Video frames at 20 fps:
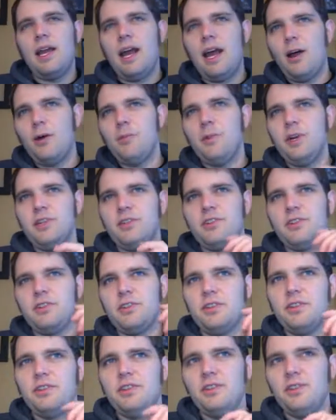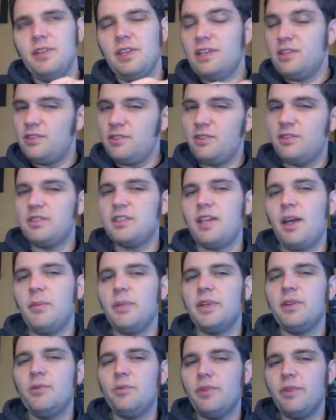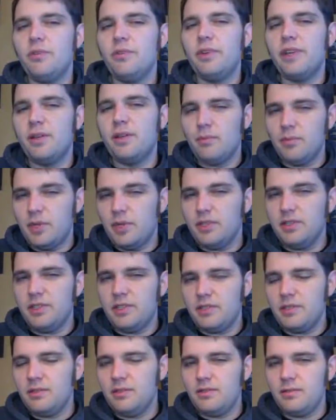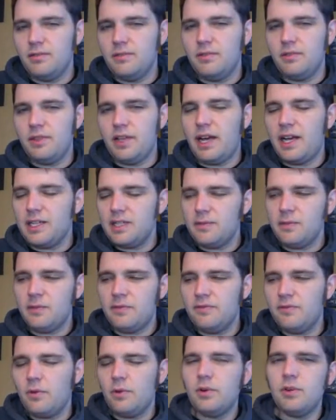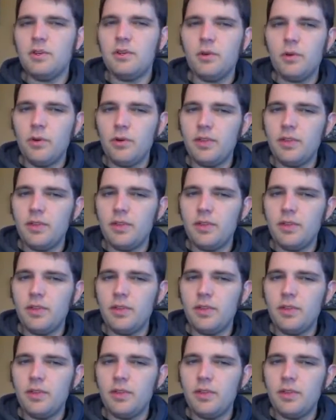how much the insurance company will reimburse the hospital for,